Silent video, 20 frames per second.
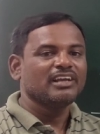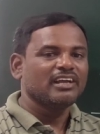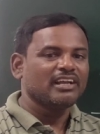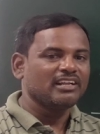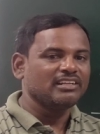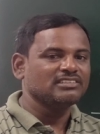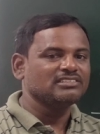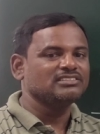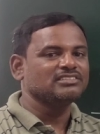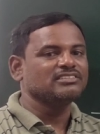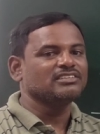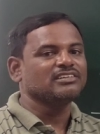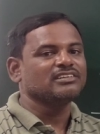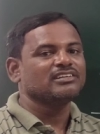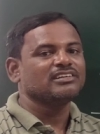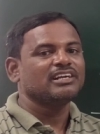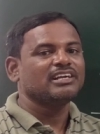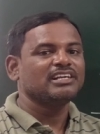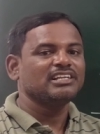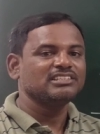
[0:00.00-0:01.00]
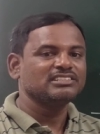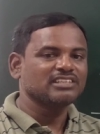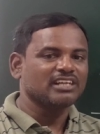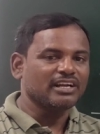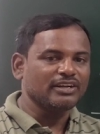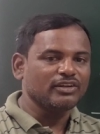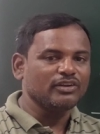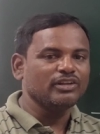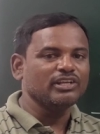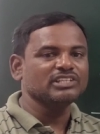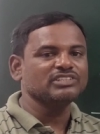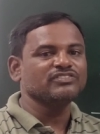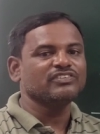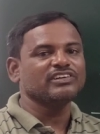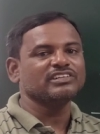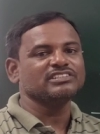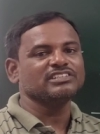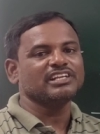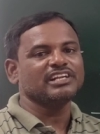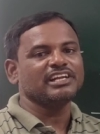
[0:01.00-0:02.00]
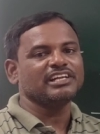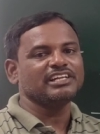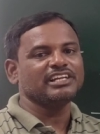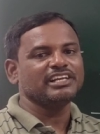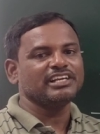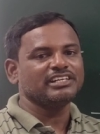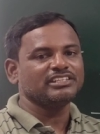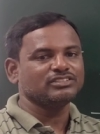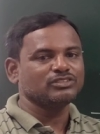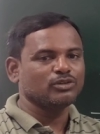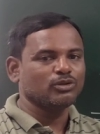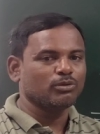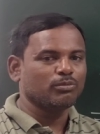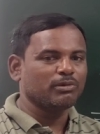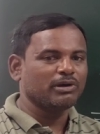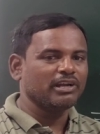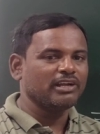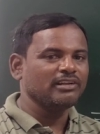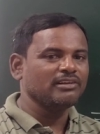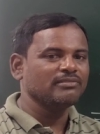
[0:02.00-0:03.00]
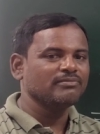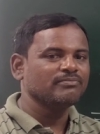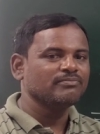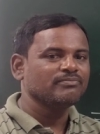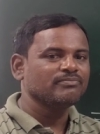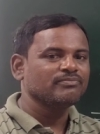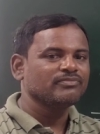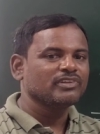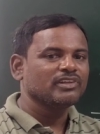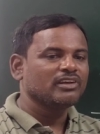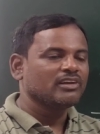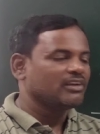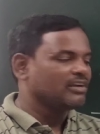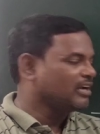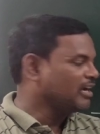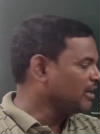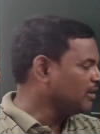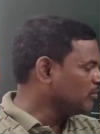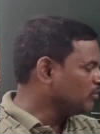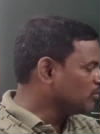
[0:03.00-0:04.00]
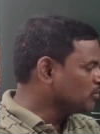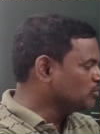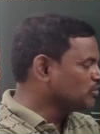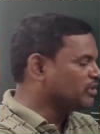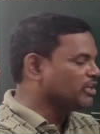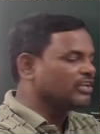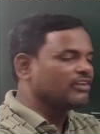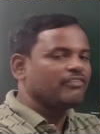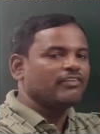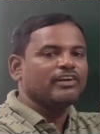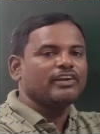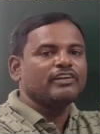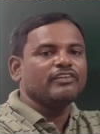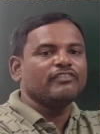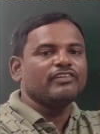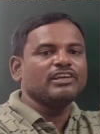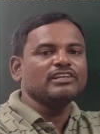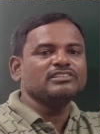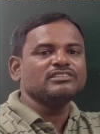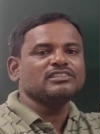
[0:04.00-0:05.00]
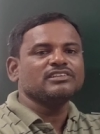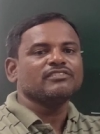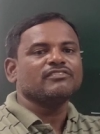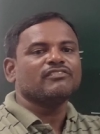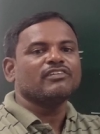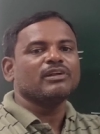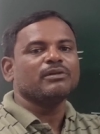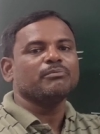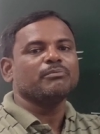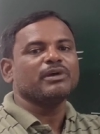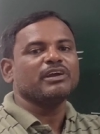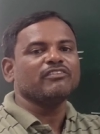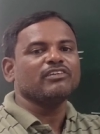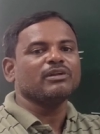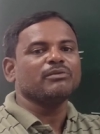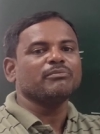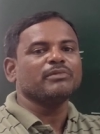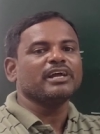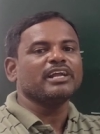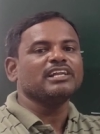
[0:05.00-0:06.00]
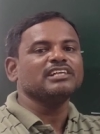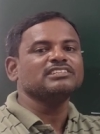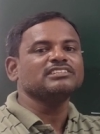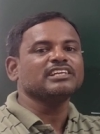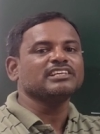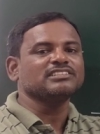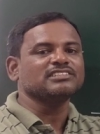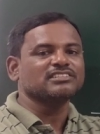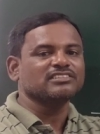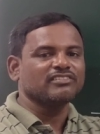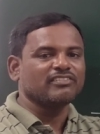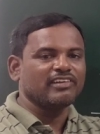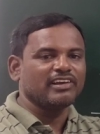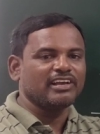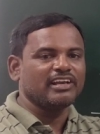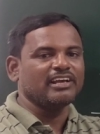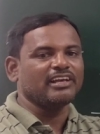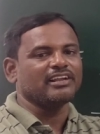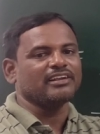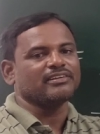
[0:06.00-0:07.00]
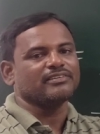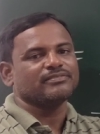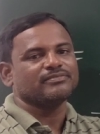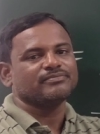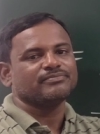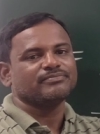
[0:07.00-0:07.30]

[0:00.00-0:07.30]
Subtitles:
Hence it is continuous function in its domain. And whose derivative is 1 by 1 minus x square.